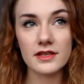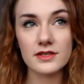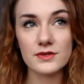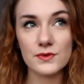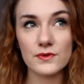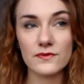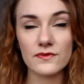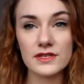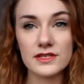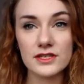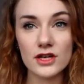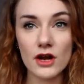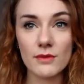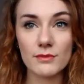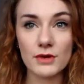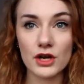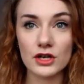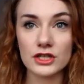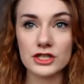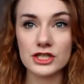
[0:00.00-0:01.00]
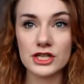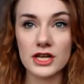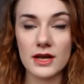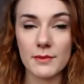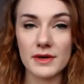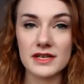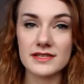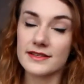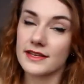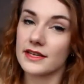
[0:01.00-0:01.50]
Sort of this time last year
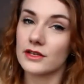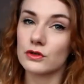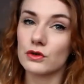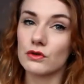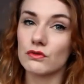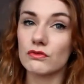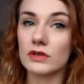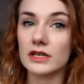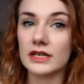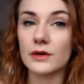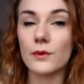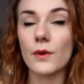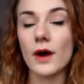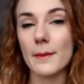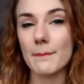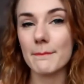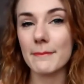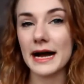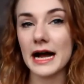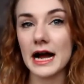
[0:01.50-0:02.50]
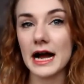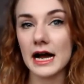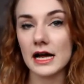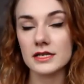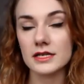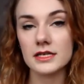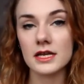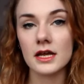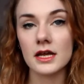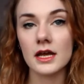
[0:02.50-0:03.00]
my skin got really quite
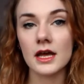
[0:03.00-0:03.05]
bad